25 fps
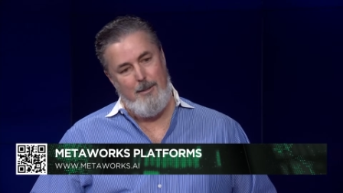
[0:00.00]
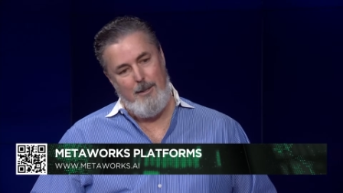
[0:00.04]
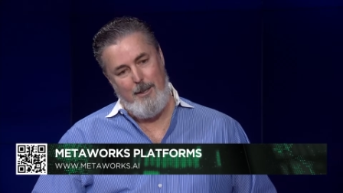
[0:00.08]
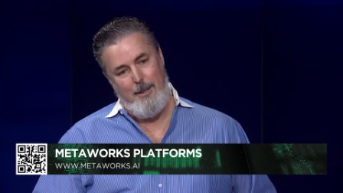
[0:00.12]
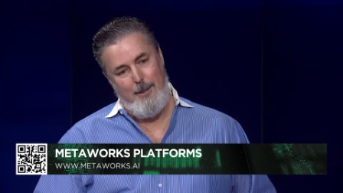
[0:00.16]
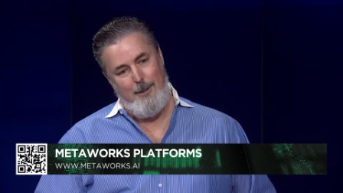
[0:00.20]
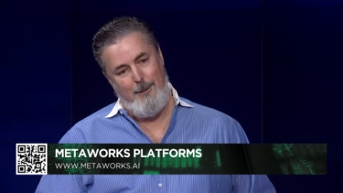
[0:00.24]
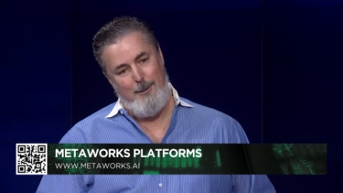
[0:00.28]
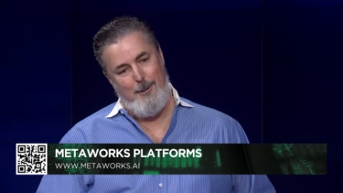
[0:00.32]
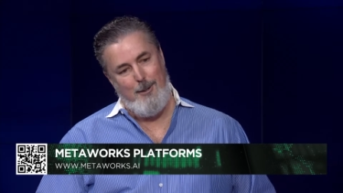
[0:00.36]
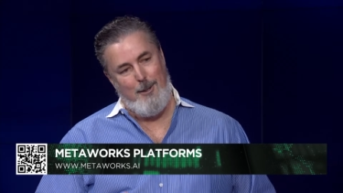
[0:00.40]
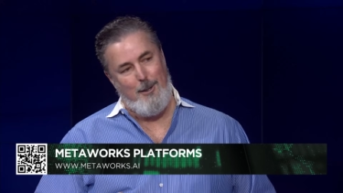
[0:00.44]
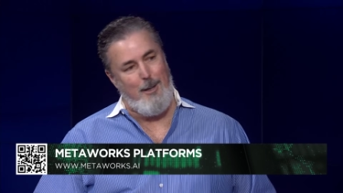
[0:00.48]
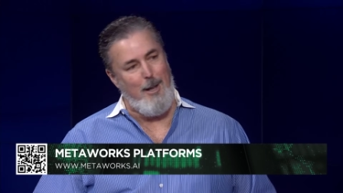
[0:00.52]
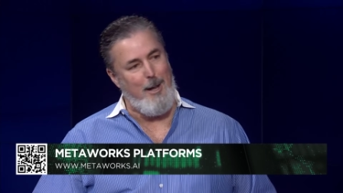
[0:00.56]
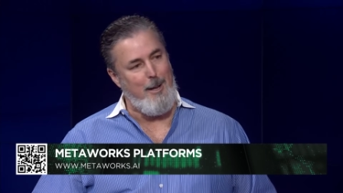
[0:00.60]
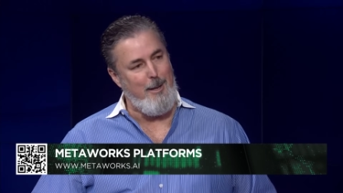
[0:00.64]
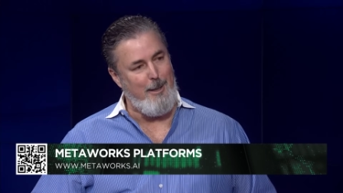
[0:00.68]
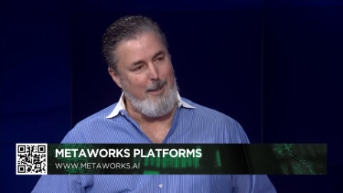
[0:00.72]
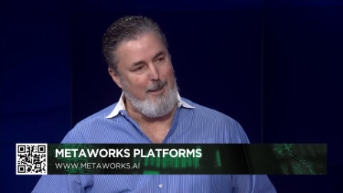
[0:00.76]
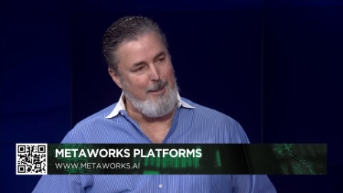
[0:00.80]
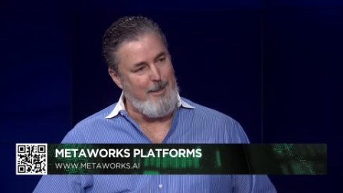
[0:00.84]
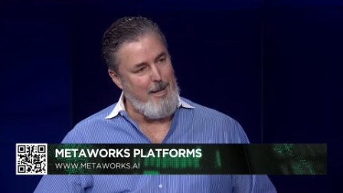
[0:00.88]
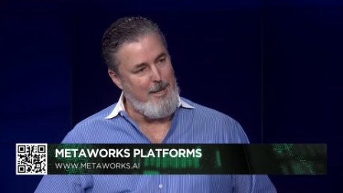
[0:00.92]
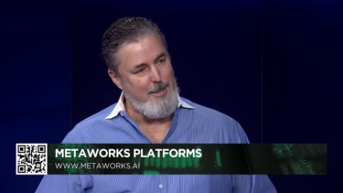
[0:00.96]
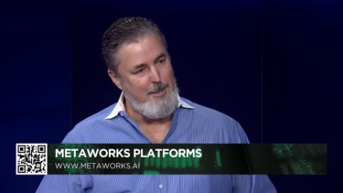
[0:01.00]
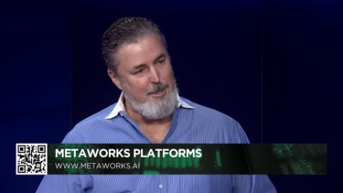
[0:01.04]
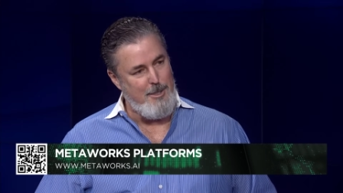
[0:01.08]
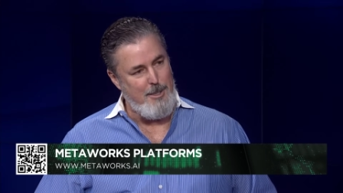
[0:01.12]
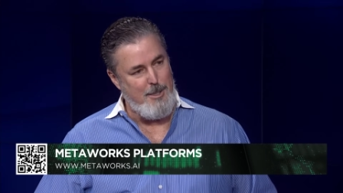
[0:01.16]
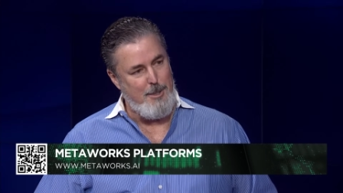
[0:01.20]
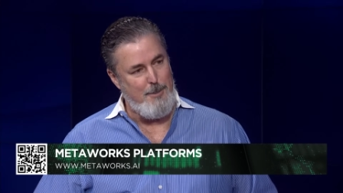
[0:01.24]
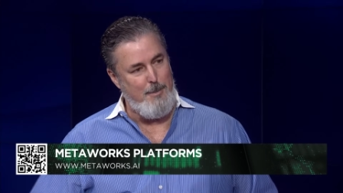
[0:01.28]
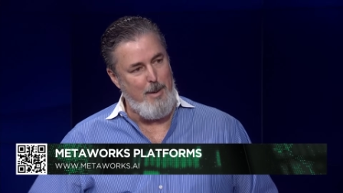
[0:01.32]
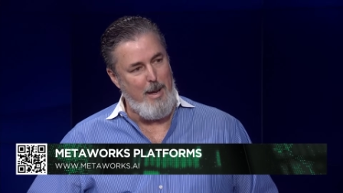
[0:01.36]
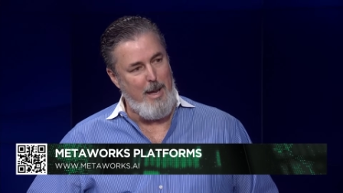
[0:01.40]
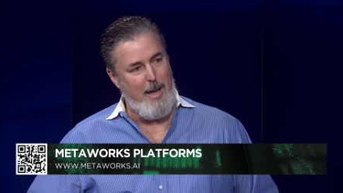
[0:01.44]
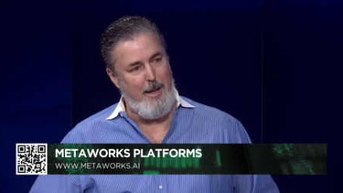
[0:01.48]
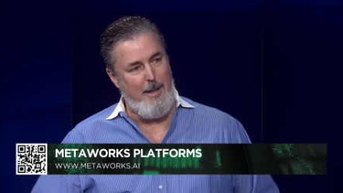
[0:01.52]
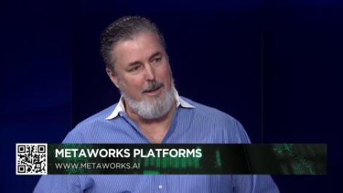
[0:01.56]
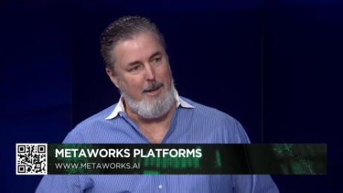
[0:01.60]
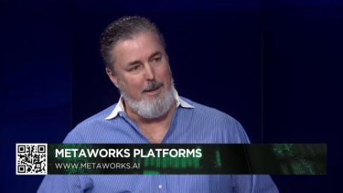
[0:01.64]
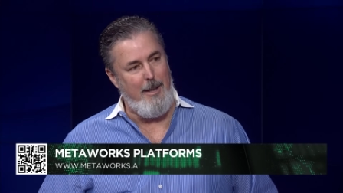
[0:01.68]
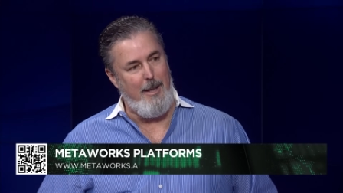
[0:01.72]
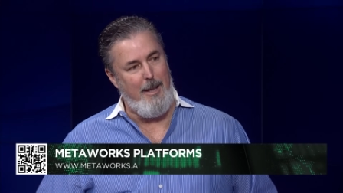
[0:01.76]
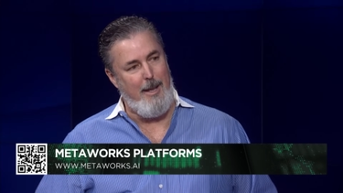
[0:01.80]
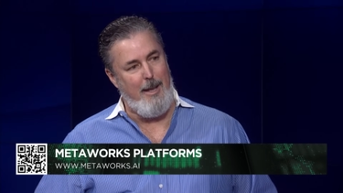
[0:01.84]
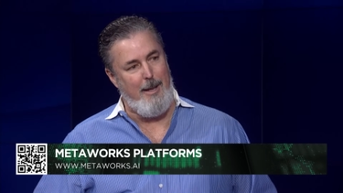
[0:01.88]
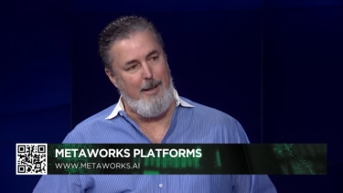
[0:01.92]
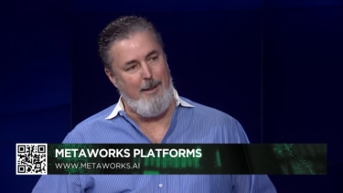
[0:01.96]
the, declining attention
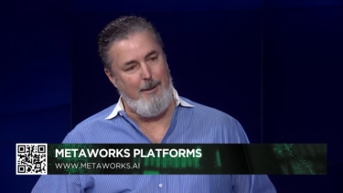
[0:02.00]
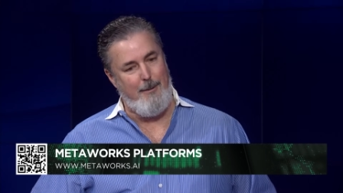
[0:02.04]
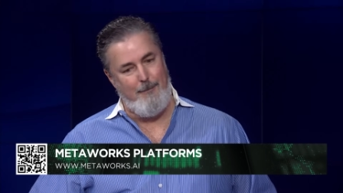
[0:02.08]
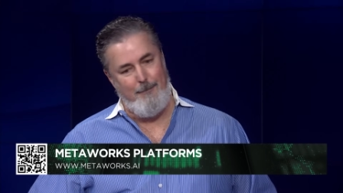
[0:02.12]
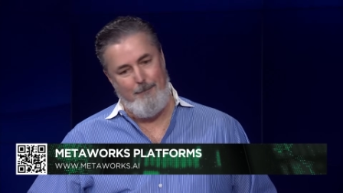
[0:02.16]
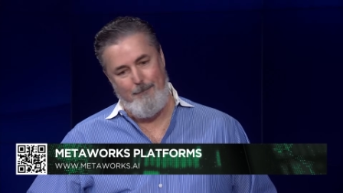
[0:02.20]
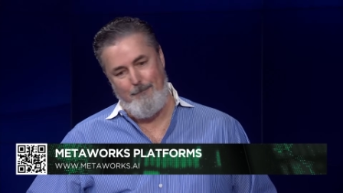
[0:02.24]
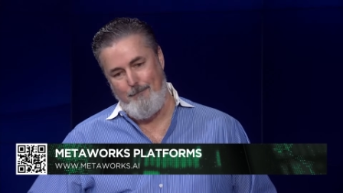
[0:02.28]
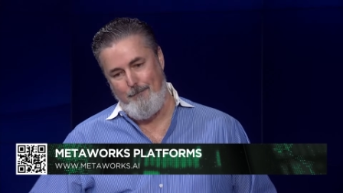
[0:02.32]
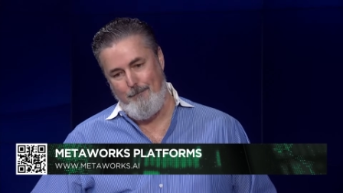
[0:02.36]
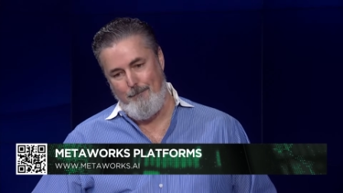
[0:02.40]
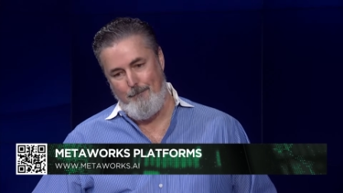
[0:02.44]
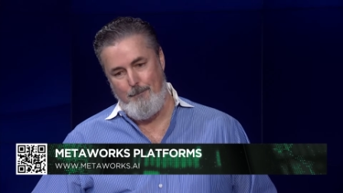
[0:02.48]
span and